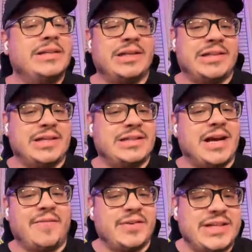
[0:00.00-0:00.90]
such as
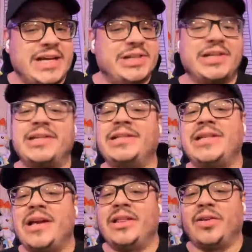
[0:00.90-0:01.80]

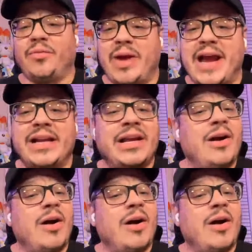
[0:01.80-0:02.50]
Conversations, The Rant,